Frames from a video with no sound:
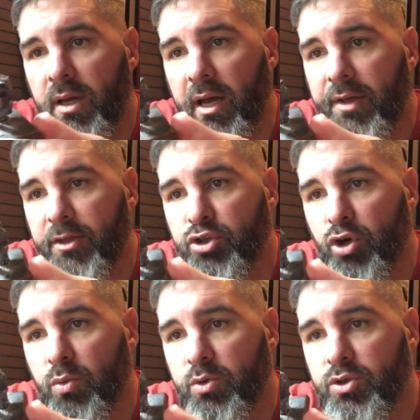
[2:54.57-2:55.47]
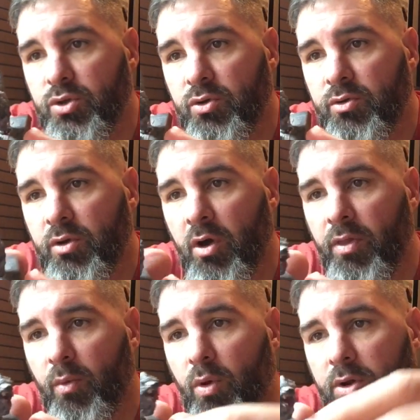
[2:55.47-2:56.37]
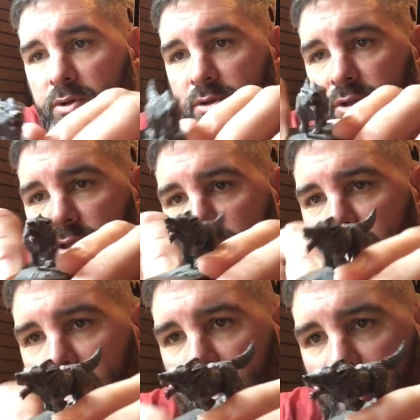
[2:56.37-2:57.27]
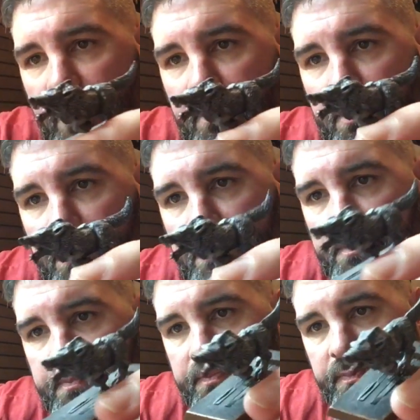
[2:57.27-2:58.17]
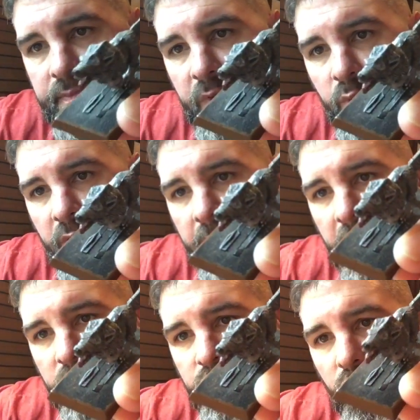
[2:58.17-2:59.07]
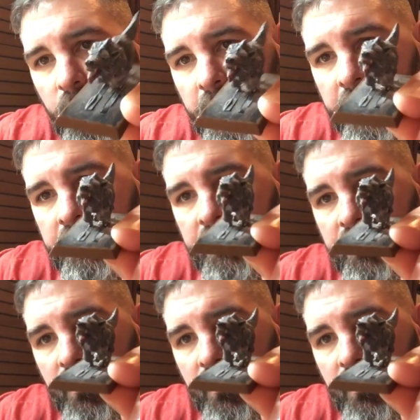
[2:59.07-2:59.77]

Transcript: The tongue was done on the ones with the mouths open.